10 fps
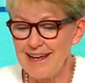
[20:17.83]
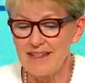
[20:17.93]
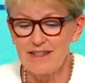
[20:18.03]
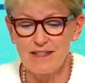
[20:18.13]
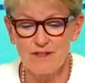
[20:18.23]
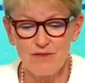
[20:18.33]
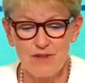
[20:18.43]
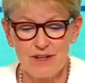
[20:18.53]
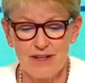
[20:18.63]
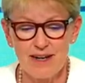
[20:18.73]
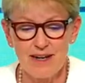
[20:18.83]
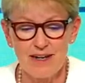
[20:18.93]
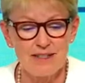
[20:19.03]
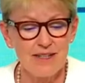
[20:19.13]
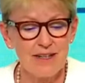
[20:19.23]
for analyzing
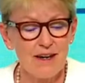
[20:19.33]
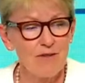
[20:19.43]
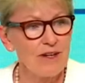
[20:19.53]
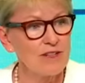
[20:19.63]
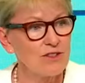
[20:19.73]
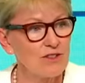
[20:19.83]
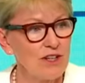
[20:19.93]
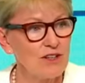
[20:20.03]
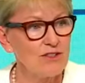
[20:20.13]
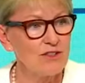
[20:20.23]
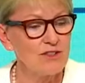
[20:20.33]
our exchanges